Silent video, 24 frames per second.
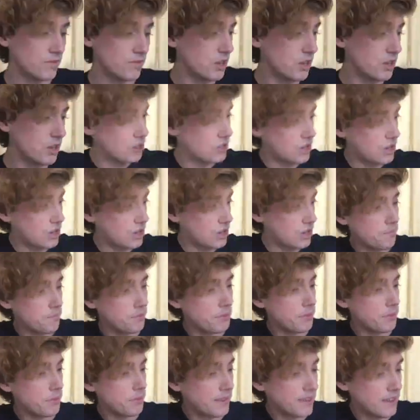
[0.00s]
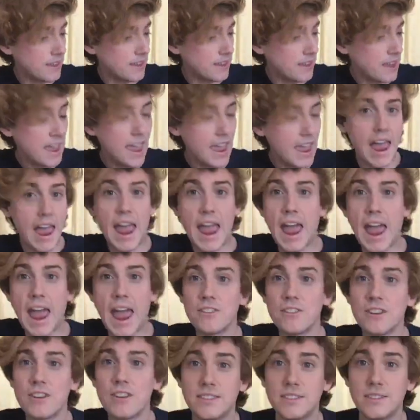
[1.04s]
So,
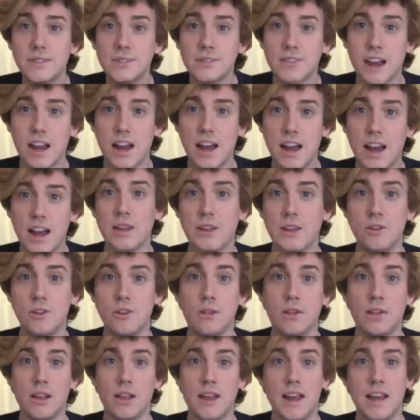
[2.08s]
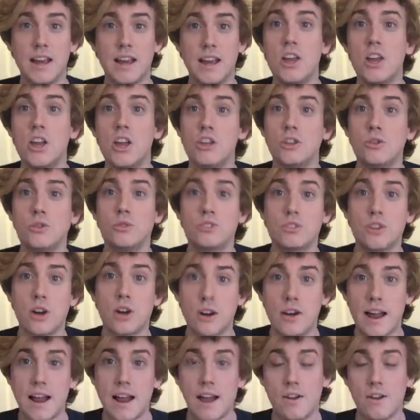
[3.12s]
every single time that you play, you
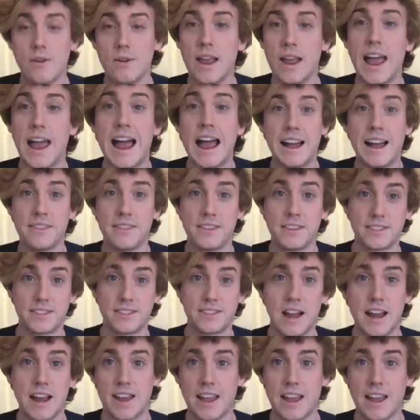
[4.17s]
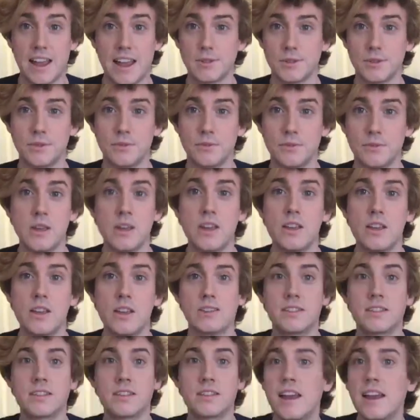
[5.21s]
start out at the Sky Castle. The
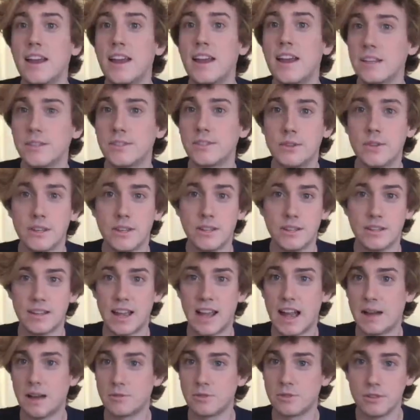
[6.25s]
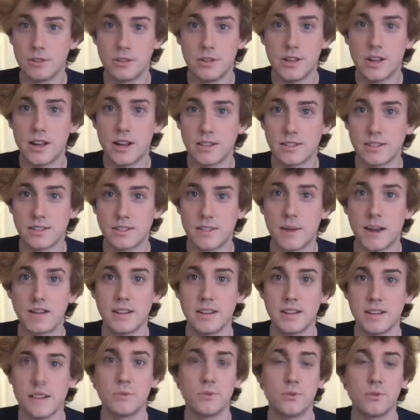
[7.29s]
Sky Castle is absolutely
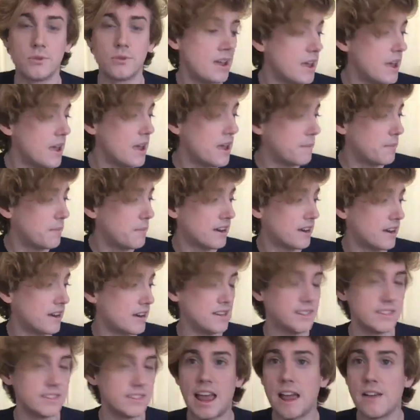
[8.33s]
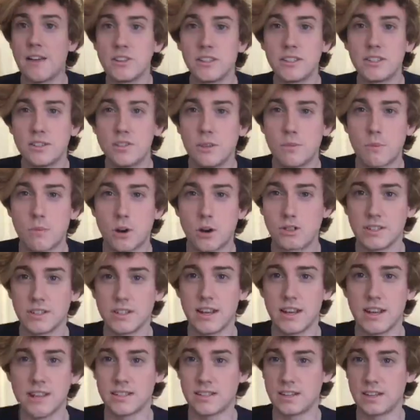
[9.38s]
customizable because every single person
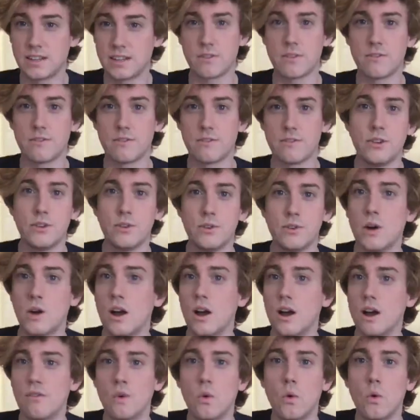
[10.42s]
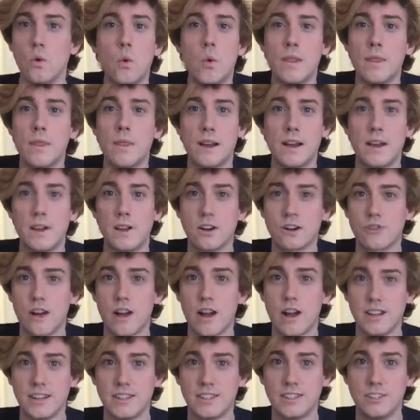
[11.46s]
has a different view of what they're
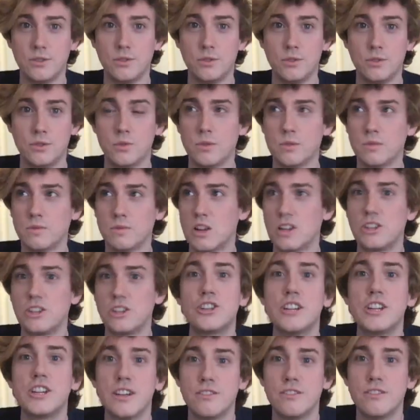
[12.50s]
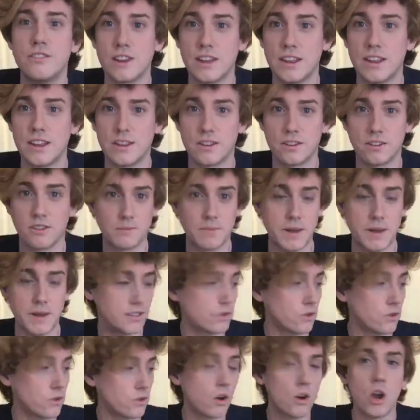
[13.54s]
trying to achieve in their space
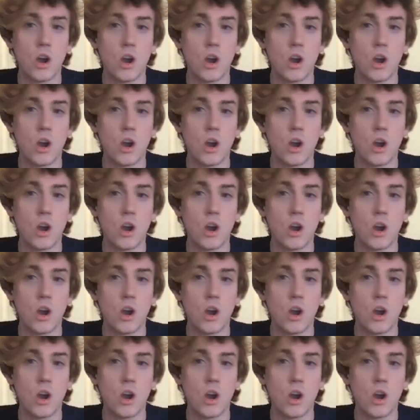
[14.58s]
or